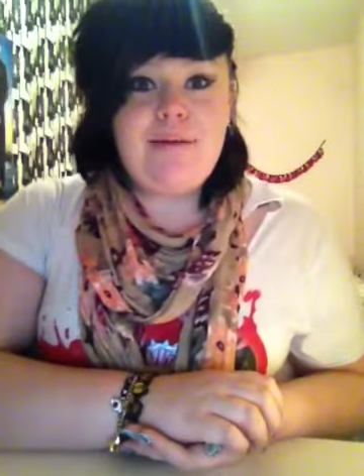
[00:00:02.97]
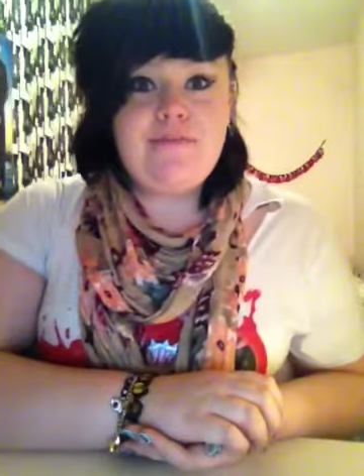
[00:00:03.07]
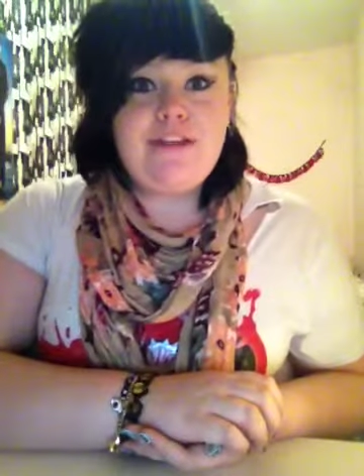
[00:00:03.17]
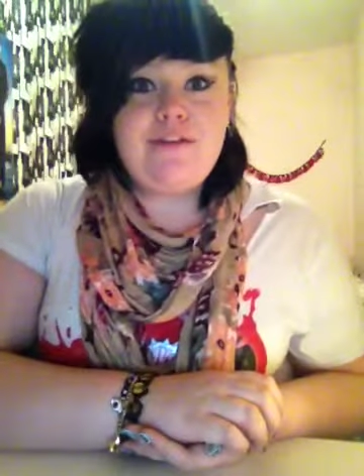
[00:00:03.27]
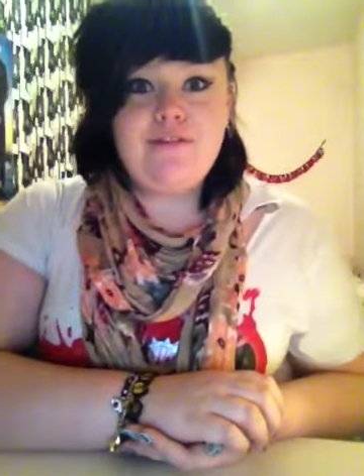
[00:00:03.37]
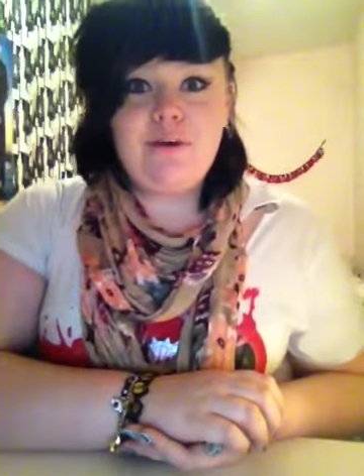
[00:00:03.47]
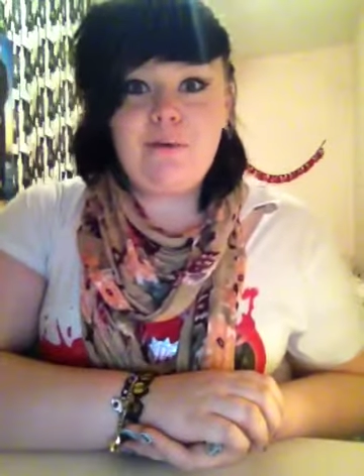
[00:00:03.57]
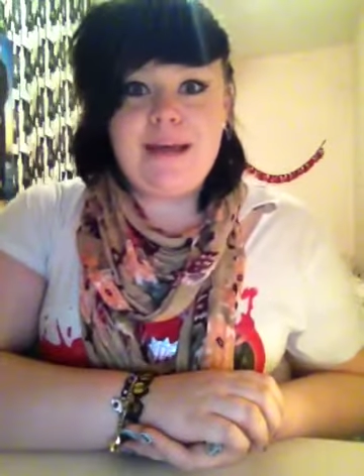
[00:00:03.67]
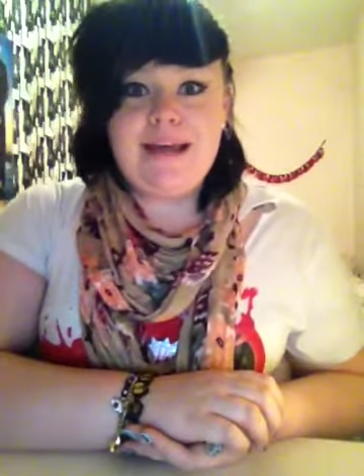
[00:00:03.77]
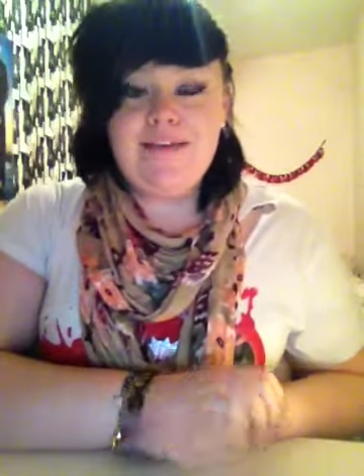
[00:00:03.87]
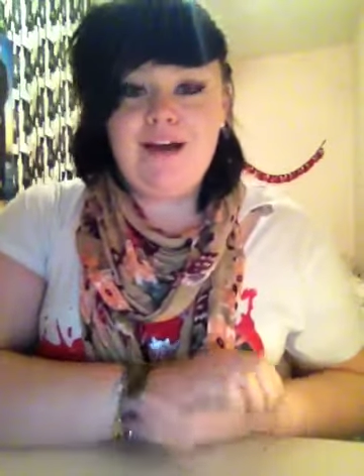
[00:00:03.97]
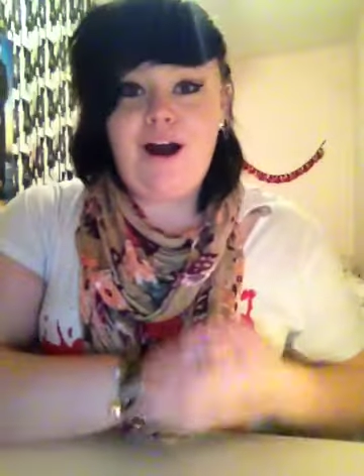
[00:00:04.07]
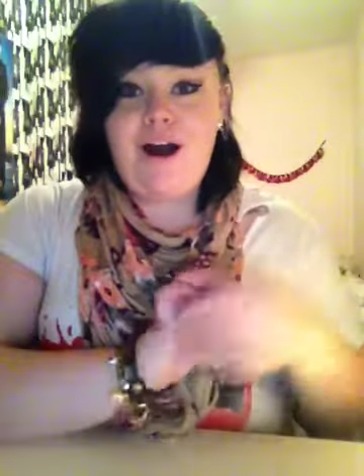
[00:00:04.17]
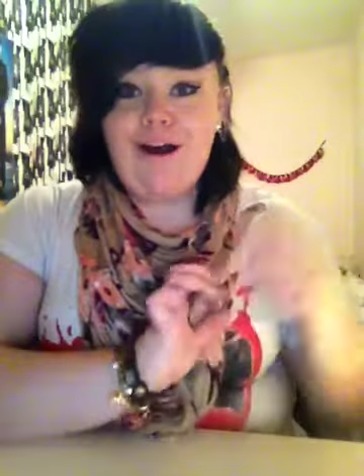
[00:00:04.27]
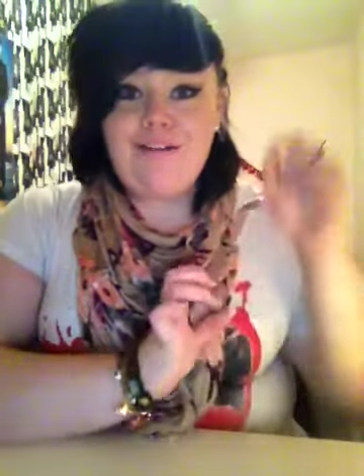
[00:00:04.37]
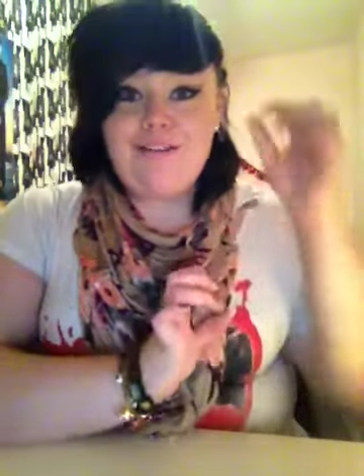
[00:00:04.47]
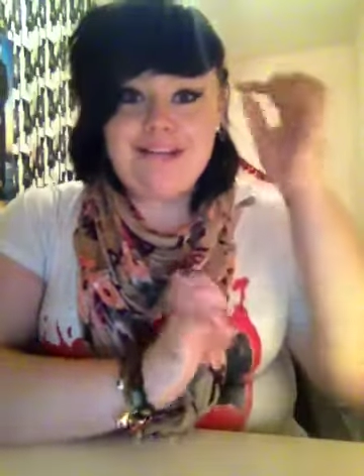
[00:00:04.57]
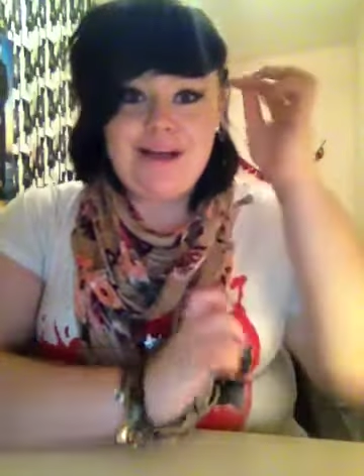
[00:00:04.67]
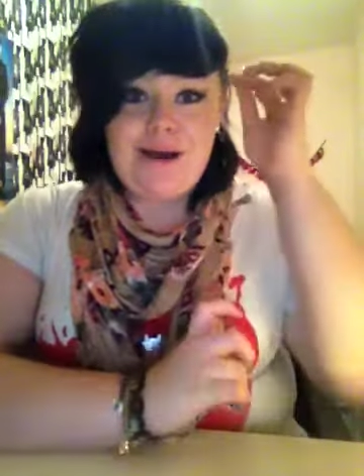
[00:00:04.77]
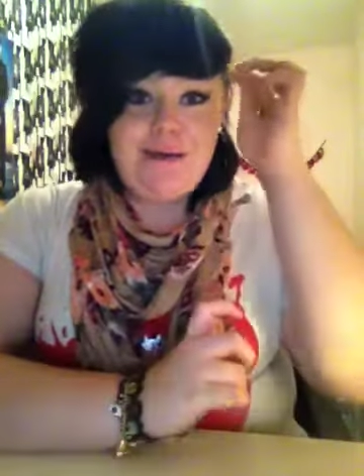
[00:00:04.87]
with another quick haul
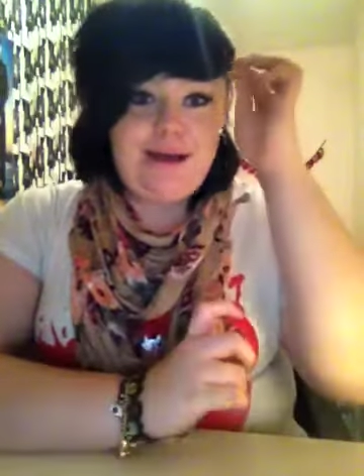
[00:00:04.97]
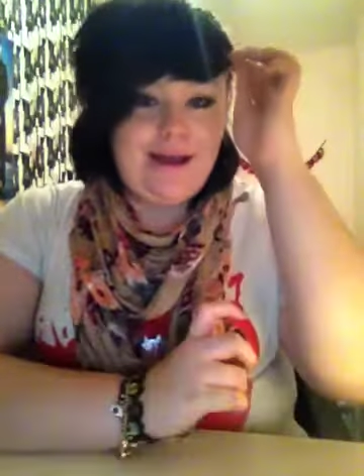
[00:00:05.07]
video.